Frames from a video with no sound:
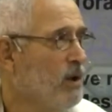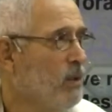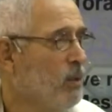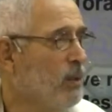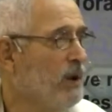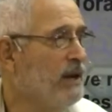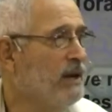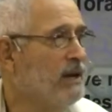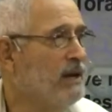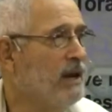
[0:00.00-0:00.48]

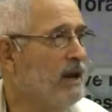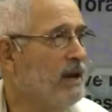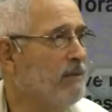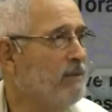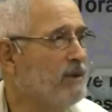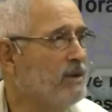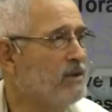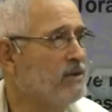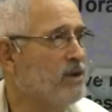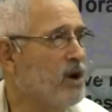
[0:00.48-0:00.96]
We
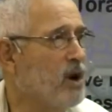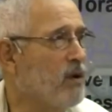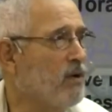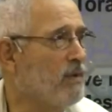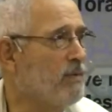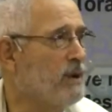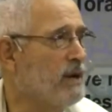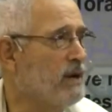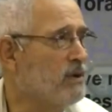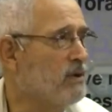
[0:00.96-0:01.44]
keep the
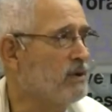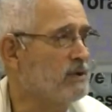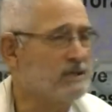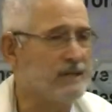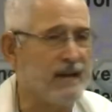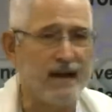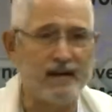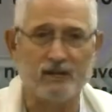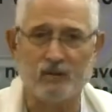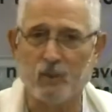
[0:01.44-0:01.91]
Torah because
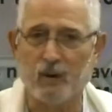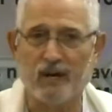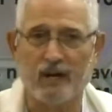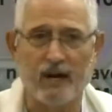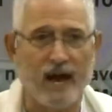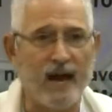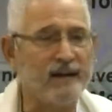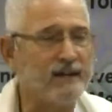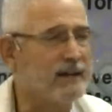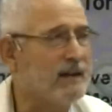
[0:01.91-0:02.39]
that's what
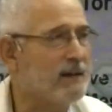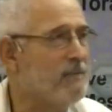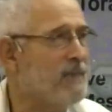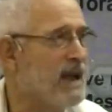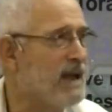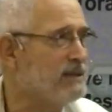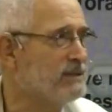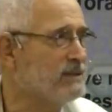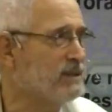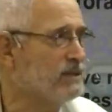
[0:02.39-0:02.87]
God
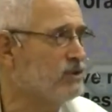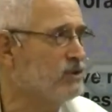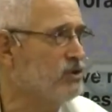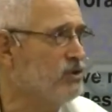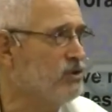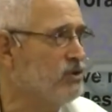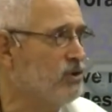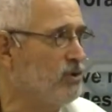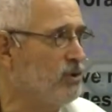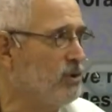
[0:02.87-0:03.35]
commands us
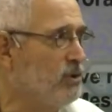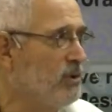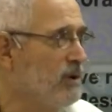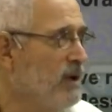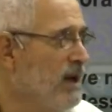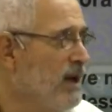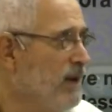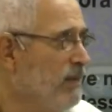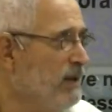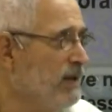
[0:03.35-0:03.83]
to do,
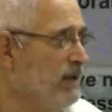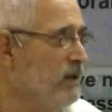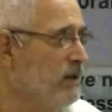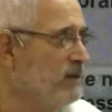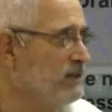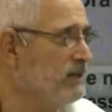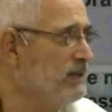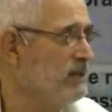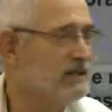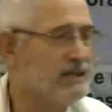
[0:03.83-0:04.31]

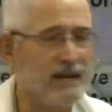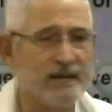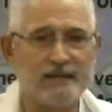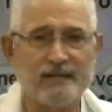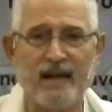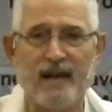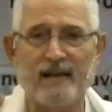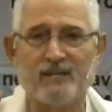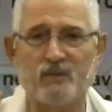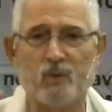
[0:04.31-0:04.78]
because He
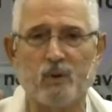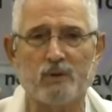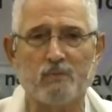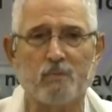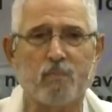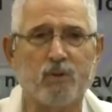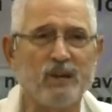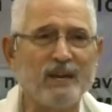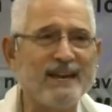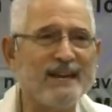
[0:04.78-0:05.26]
says that's
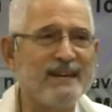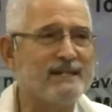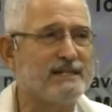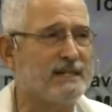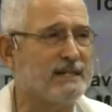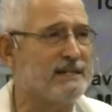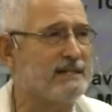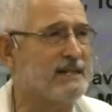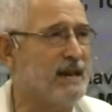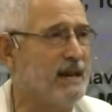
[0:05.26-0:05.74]
what
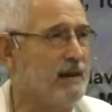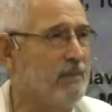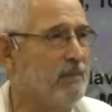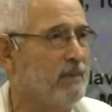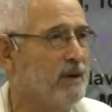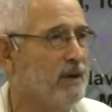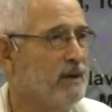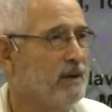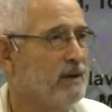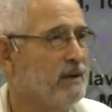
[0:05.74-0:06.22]
pleases Him.
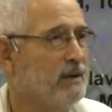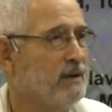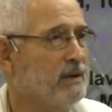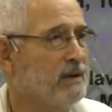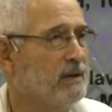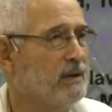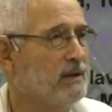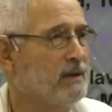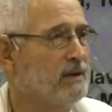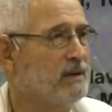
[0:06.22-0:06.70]

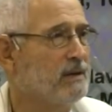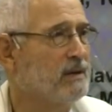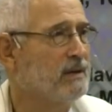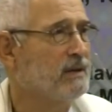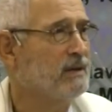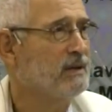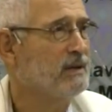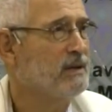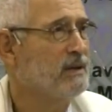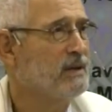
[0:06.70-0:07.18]

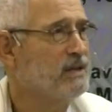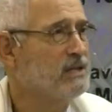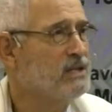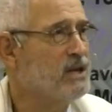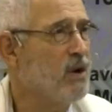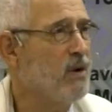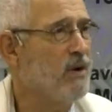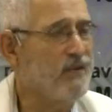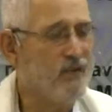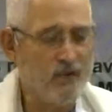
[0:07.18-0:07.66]

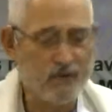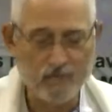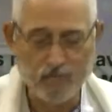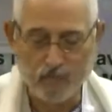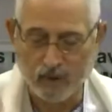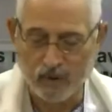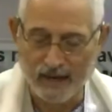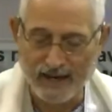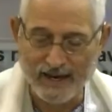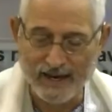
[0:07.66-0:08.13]
So if
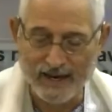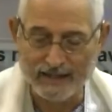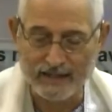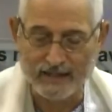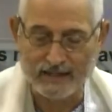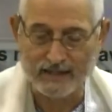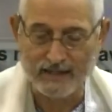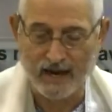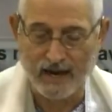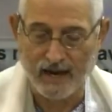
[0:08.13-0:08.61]
it
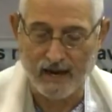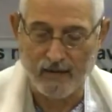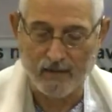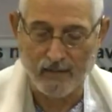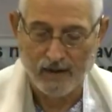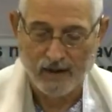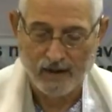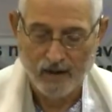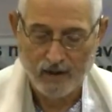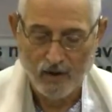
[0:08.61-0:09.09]
pleases
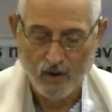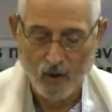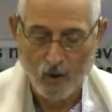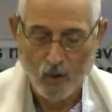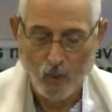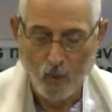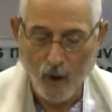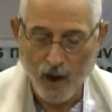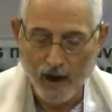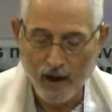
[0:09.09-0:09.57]
Him,
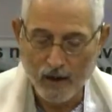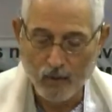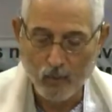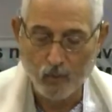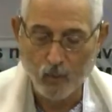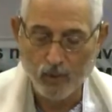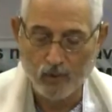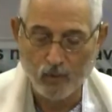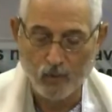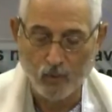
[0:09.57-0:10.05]
why
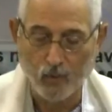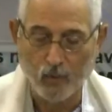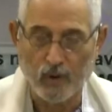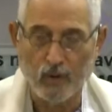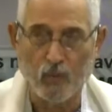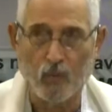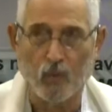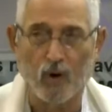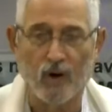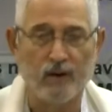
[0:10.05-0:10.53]
wouldn't we
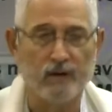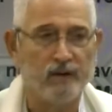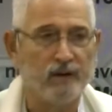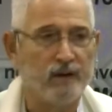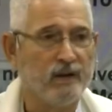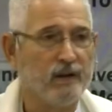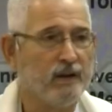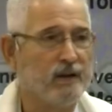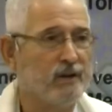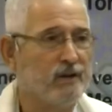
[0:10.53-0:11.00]
want
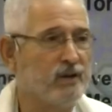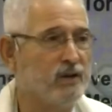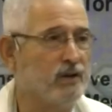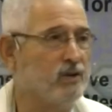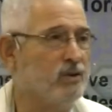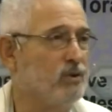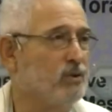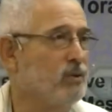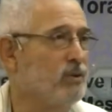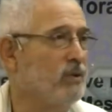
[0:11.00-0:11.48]
to
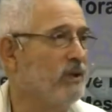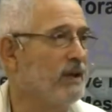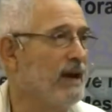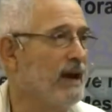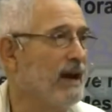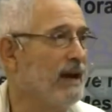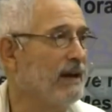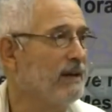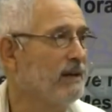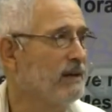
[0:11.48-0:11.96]
do
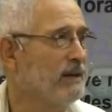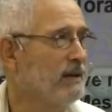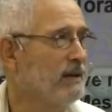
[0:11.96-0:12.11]
that?